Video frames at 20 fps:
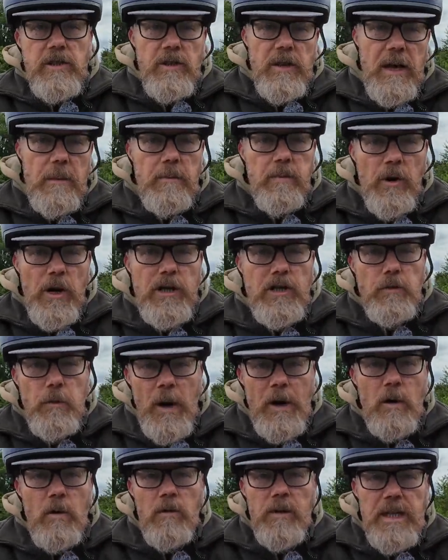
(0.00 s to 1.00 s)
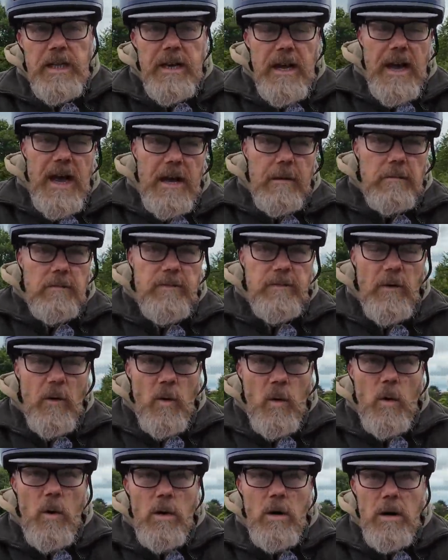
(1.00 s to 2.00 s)
so that bridge went over the
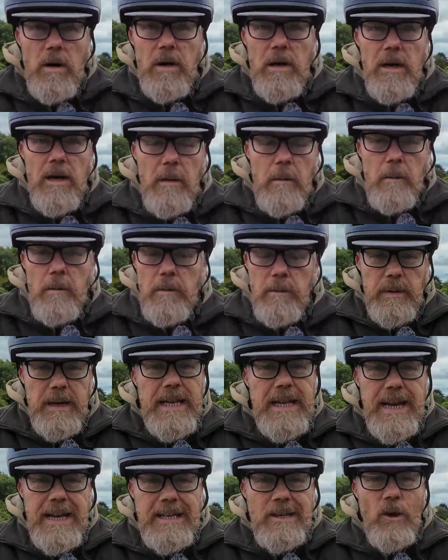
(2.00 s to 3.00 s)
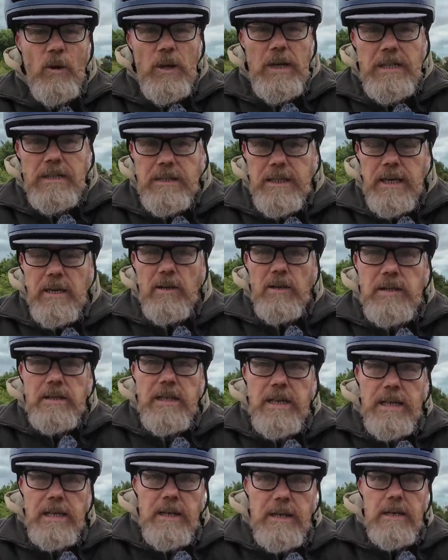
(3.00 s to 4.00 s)
M4. Blinking noisy, I gotta
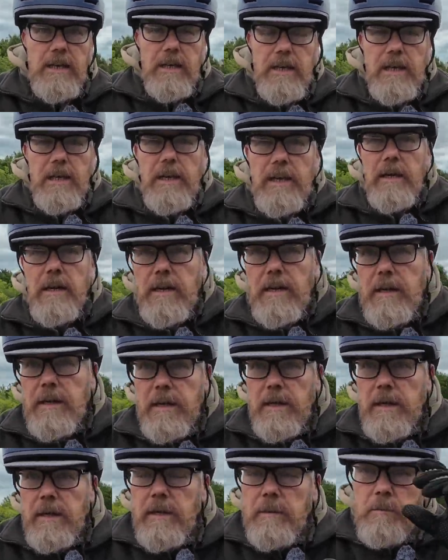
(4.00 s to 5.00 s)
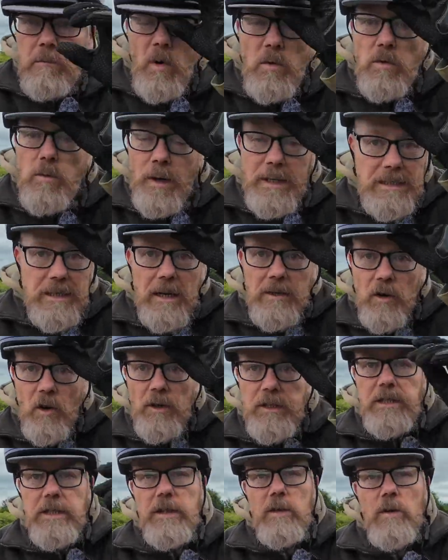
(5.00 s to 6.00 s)
say. Motorways are
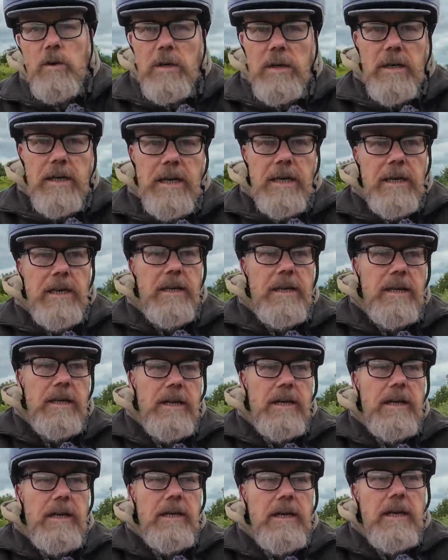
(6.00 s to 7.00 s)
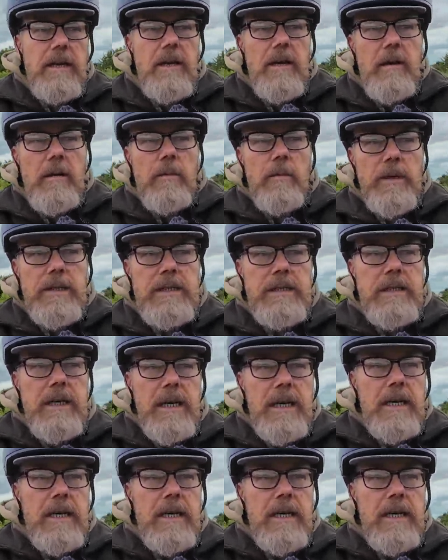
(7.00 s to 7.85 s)
noisy though, aren't they? But